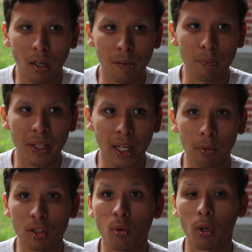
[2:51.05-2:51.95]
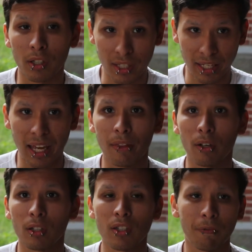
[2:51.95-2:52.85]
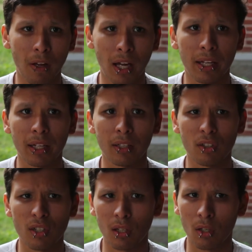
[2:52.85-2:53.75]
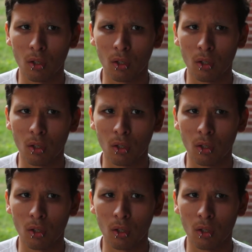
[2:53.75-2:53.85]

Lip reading: us be able to work together to find